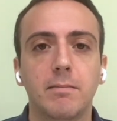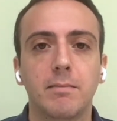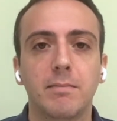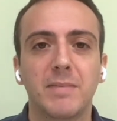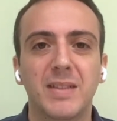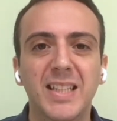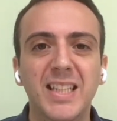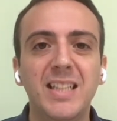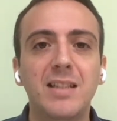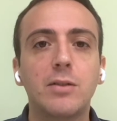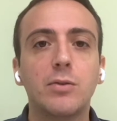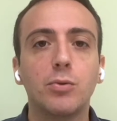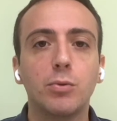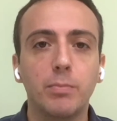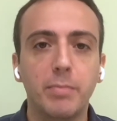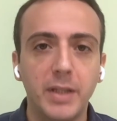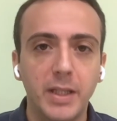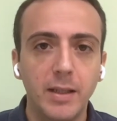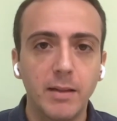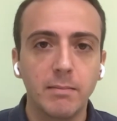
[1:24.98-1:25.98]
need to
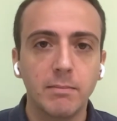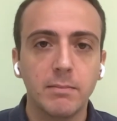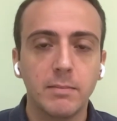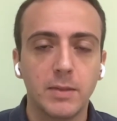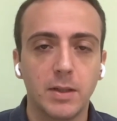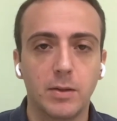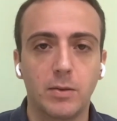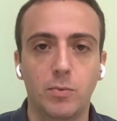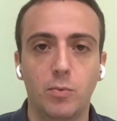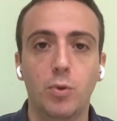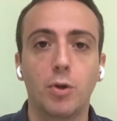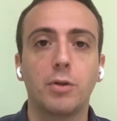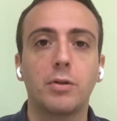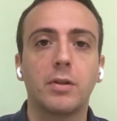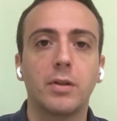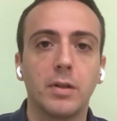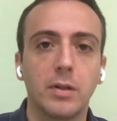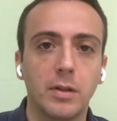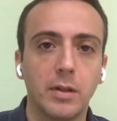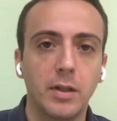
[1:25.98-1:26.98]
be
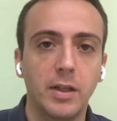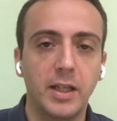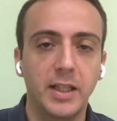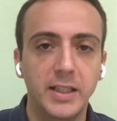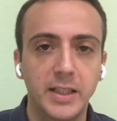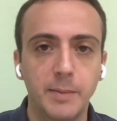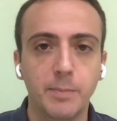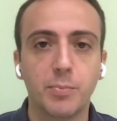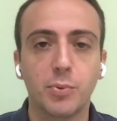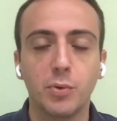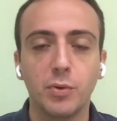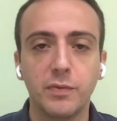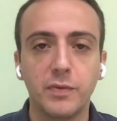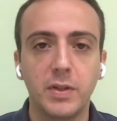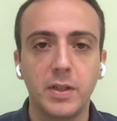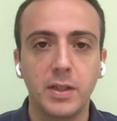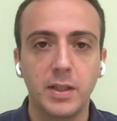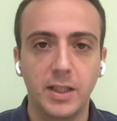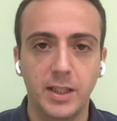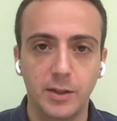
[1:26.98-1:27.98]
worked on and improved
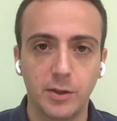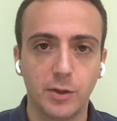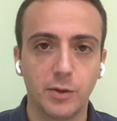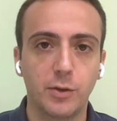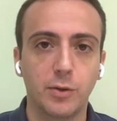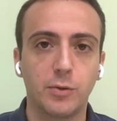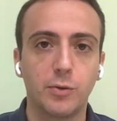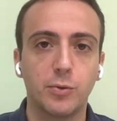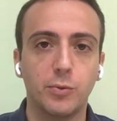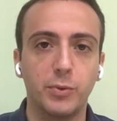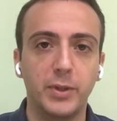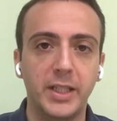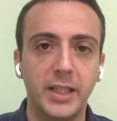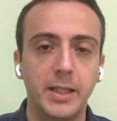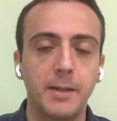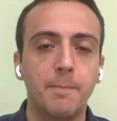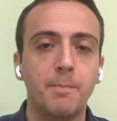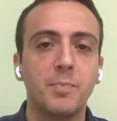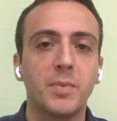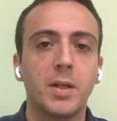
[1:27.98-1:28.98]
in order to
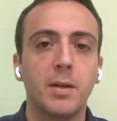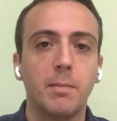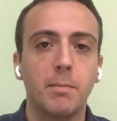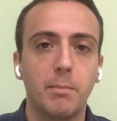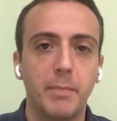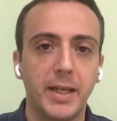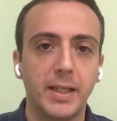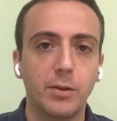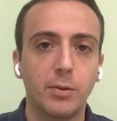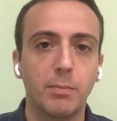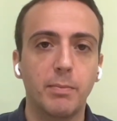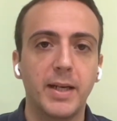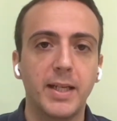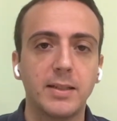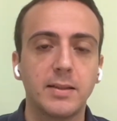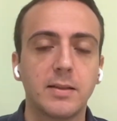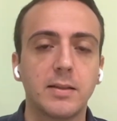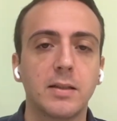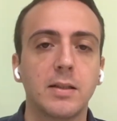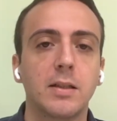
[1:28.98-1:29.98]
really make the
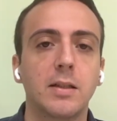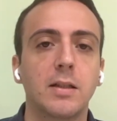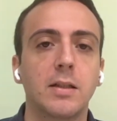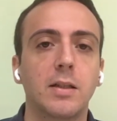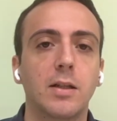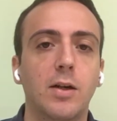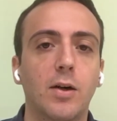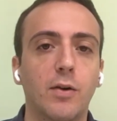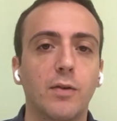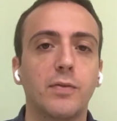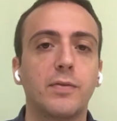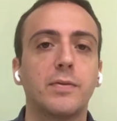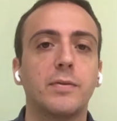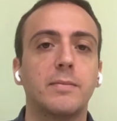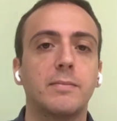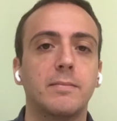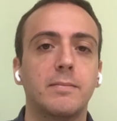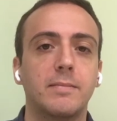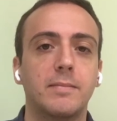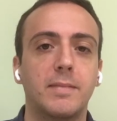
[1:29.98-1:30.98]
best of
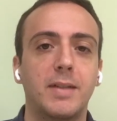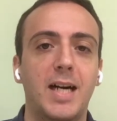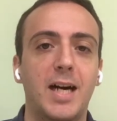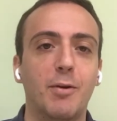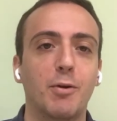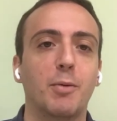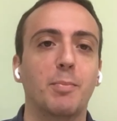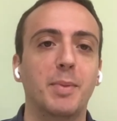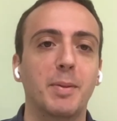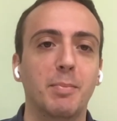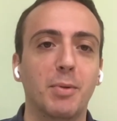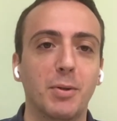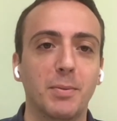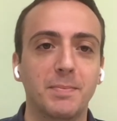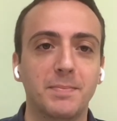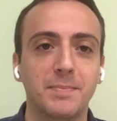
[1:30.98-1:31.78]
our people.